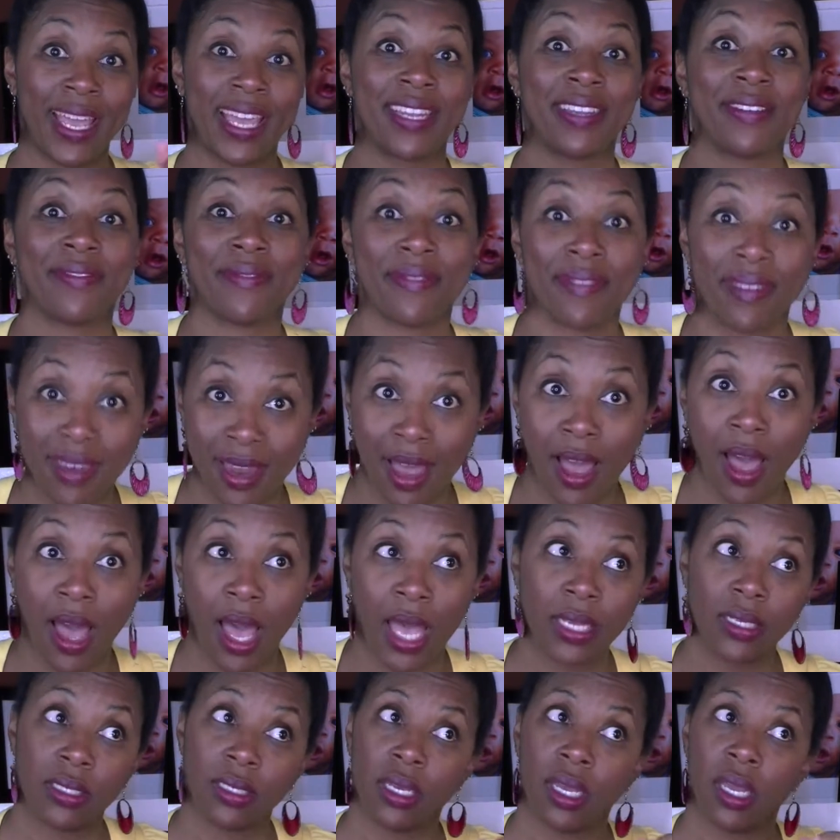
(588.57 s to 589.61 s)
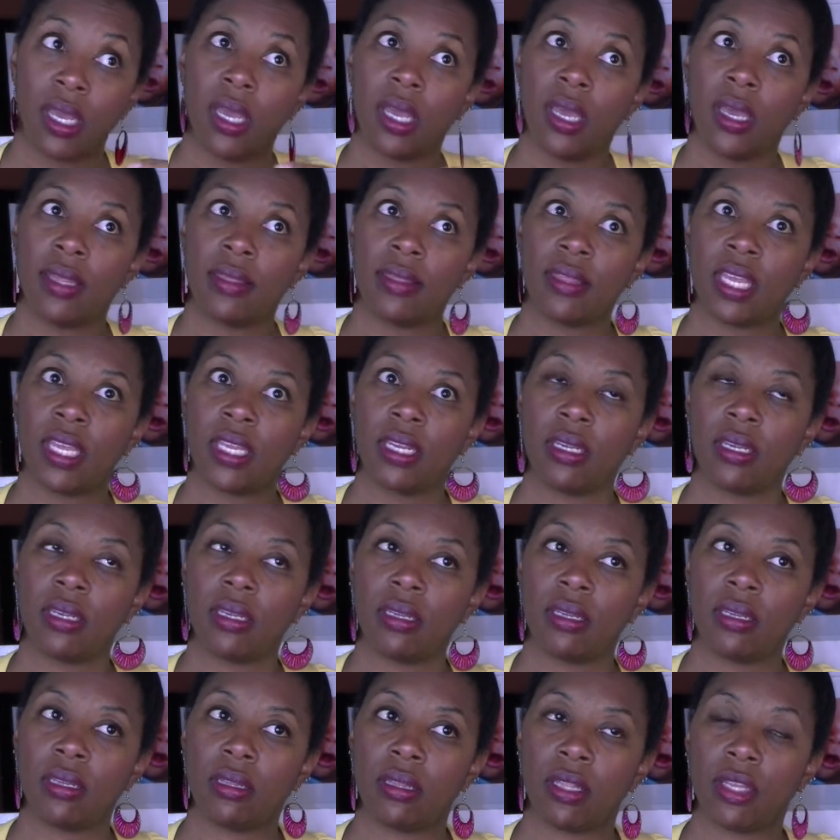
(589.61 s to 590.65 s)
And if not, that
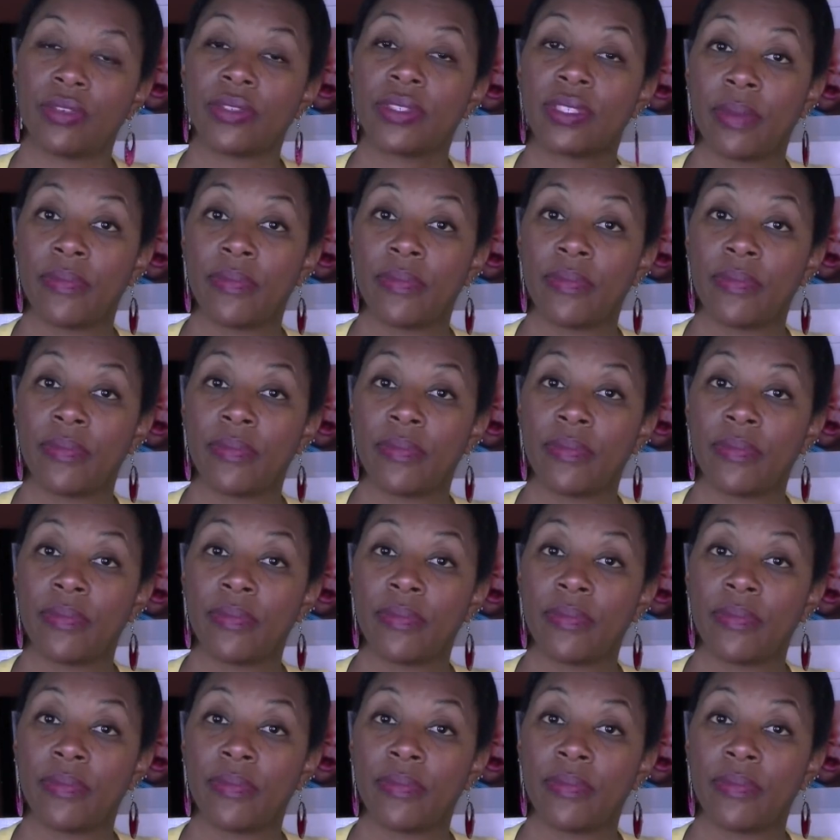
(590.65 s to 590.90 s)
there's